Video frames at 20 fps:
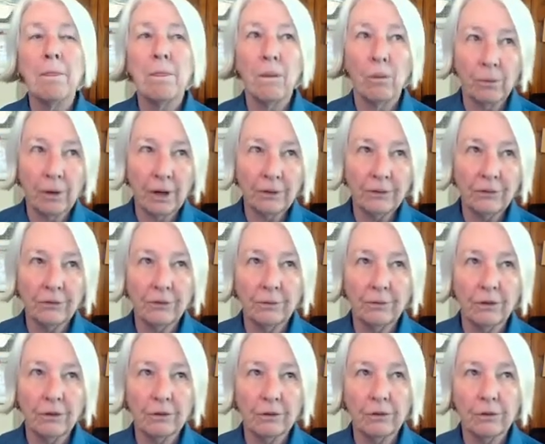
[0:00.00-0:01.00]
The
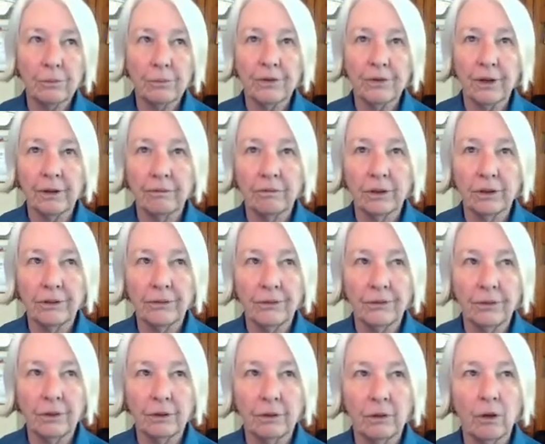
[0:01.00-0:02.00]
rest of the groups I've
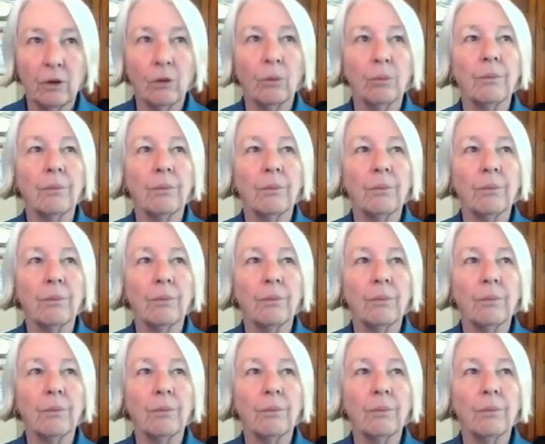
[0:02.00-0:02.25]
listed,